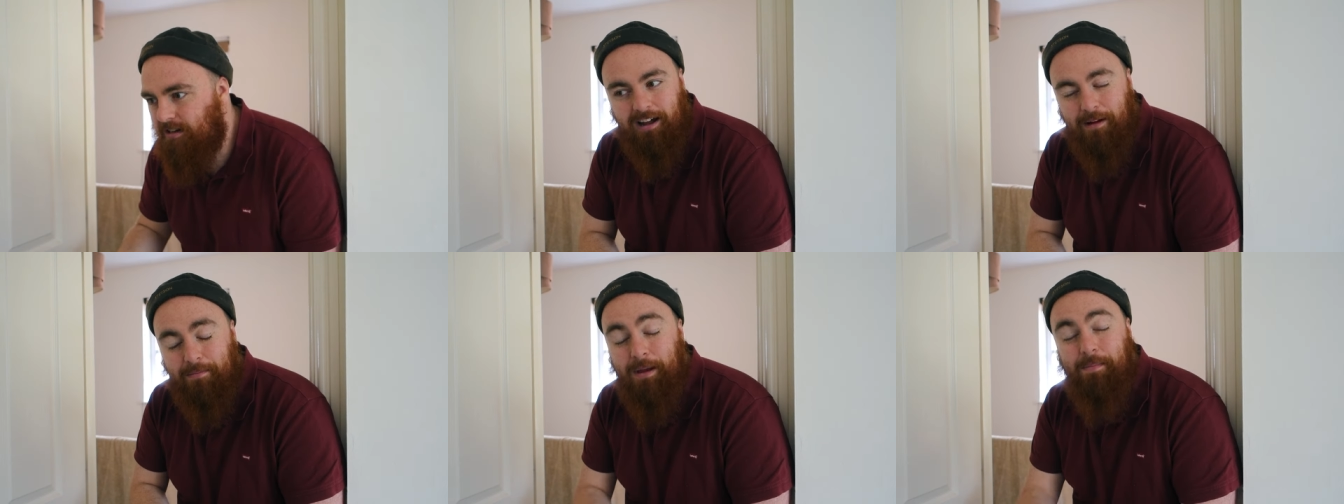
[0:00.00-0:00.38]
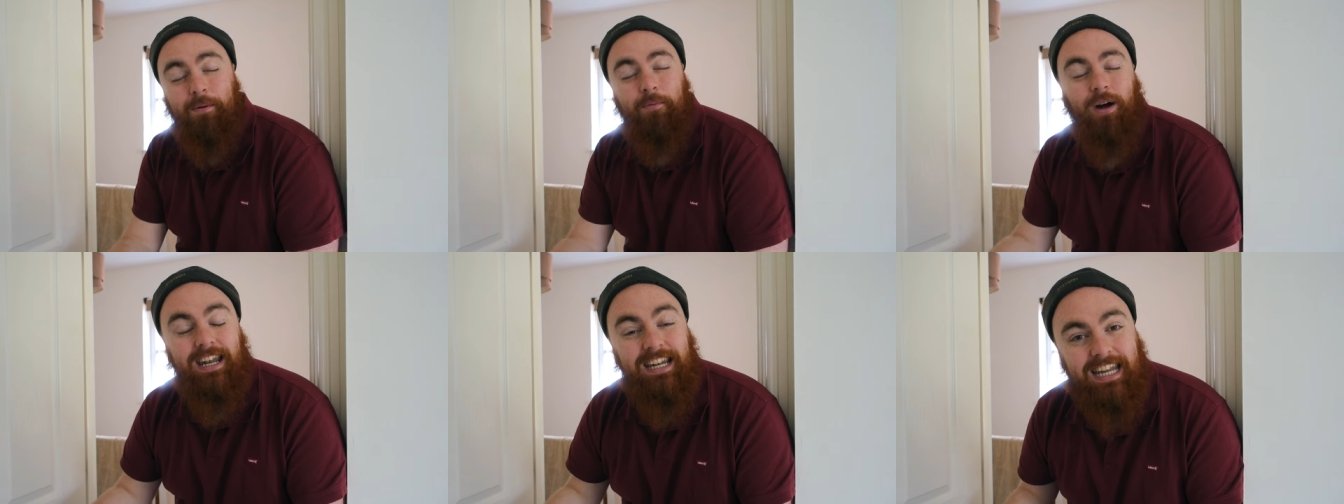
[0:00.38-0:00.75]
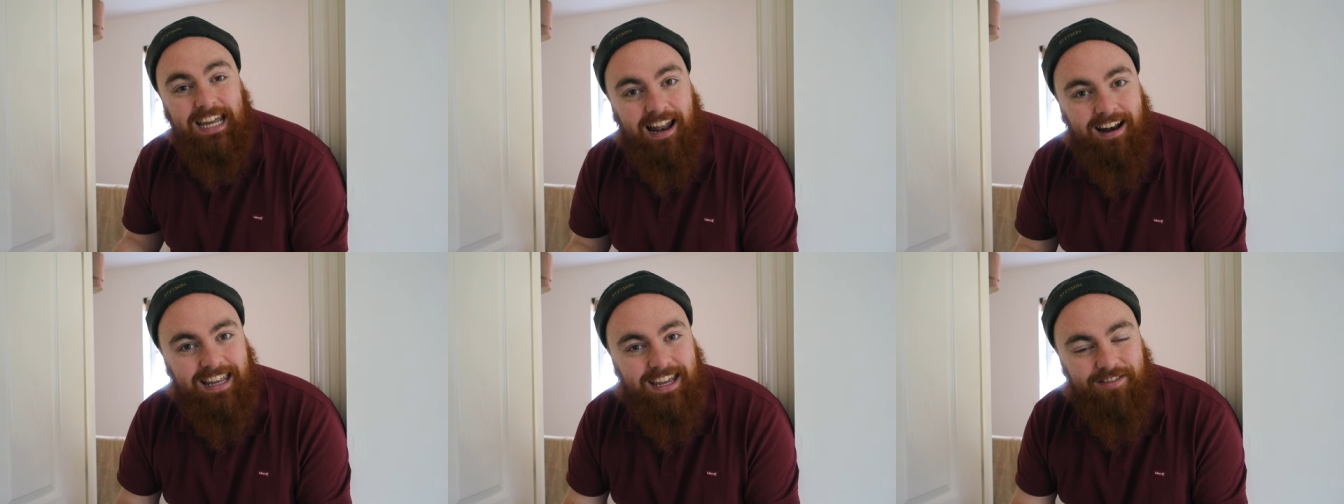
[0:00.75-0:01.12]
And uh, maybe one
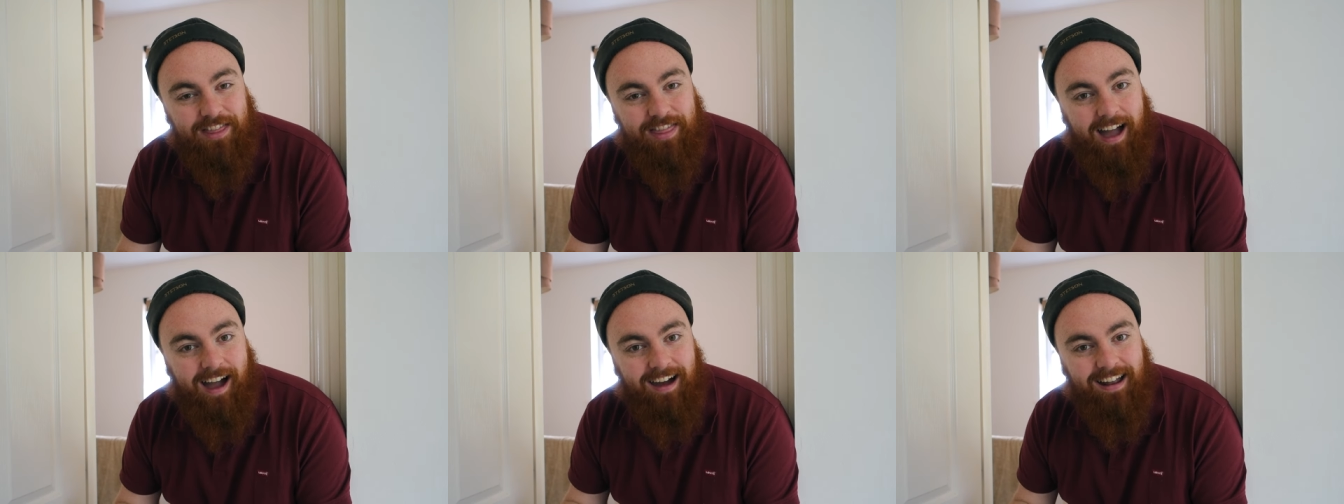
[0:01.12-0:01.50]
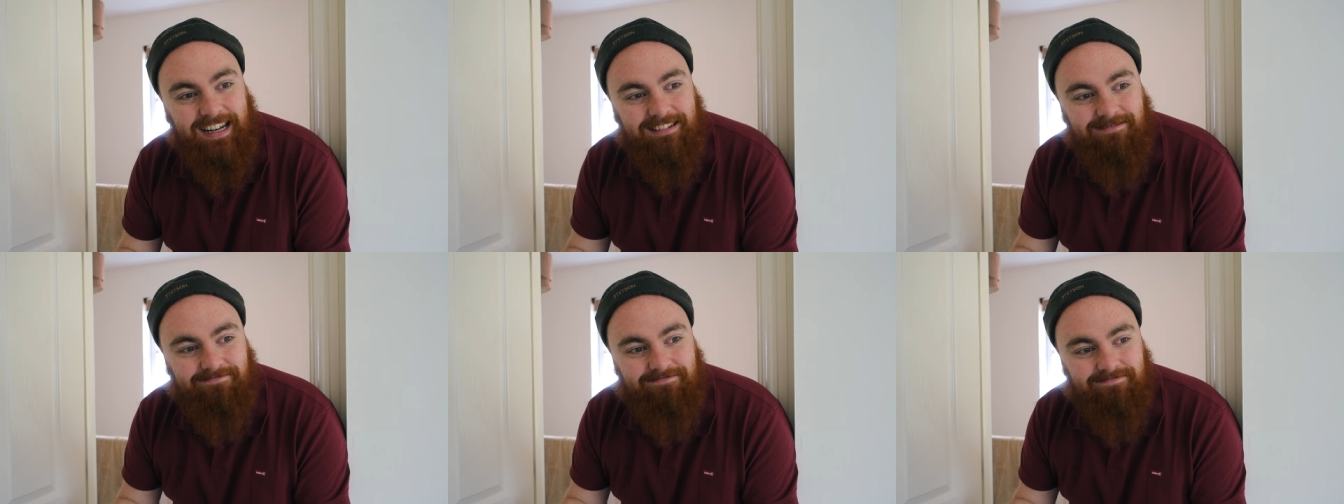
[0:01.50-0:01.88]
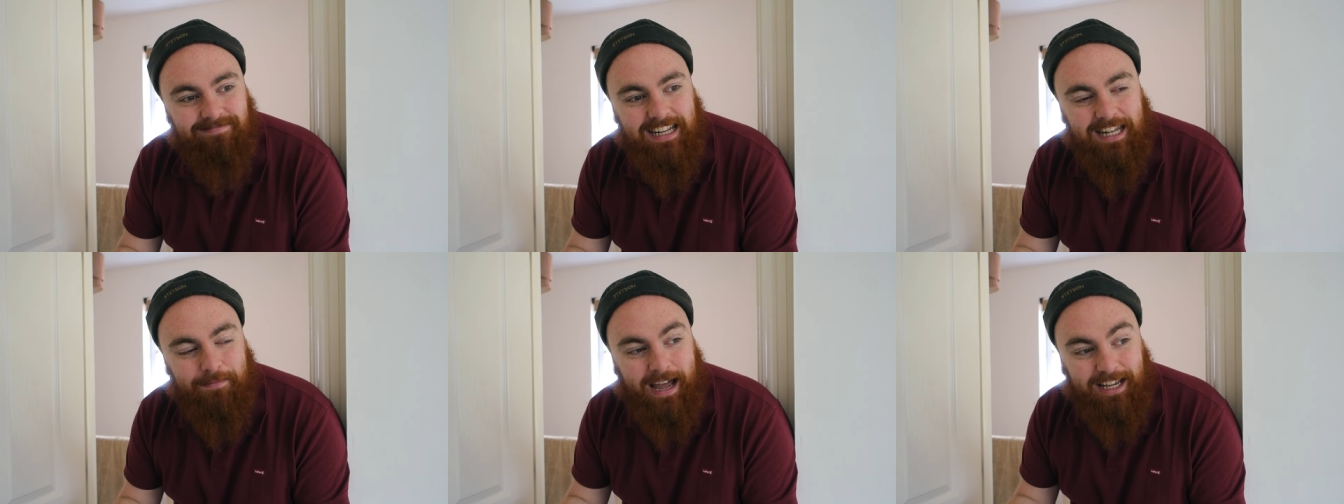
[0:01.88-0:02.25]
day I'll give adhan
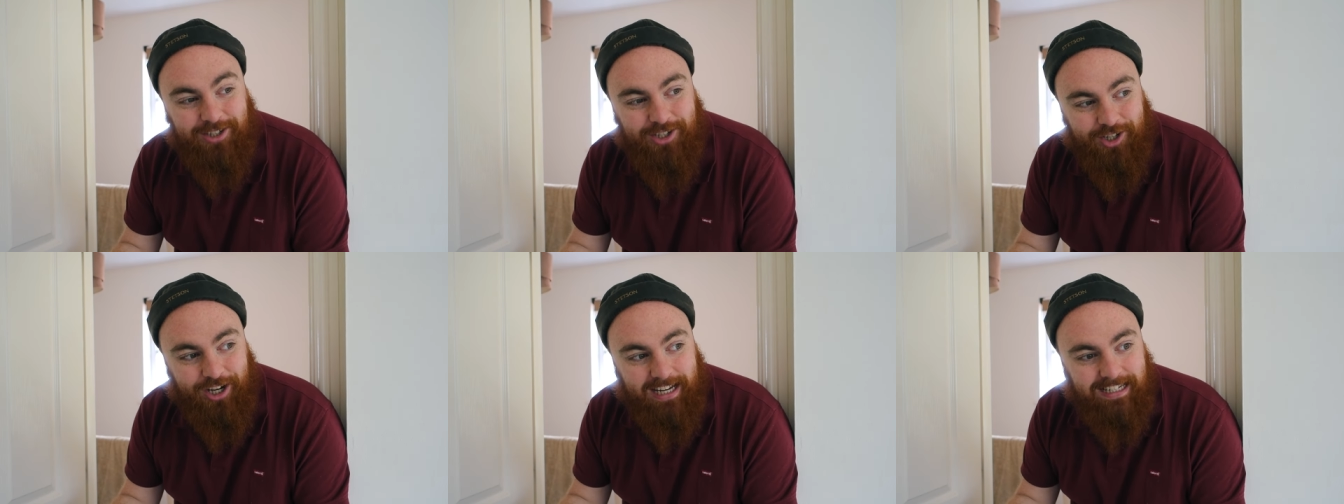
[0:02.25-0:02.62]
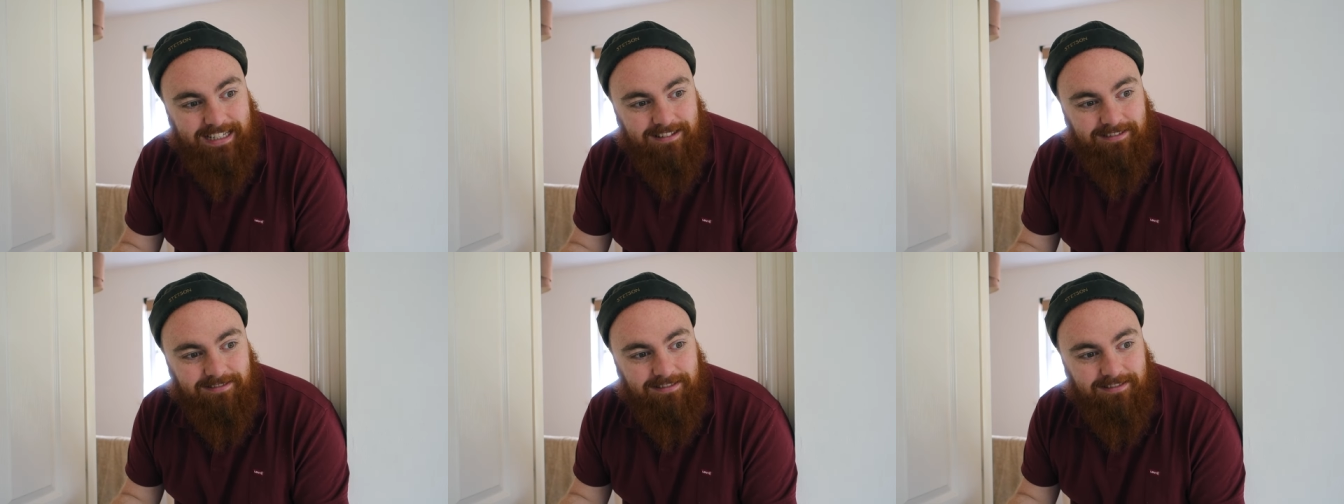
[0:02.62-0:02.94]
in the masjid.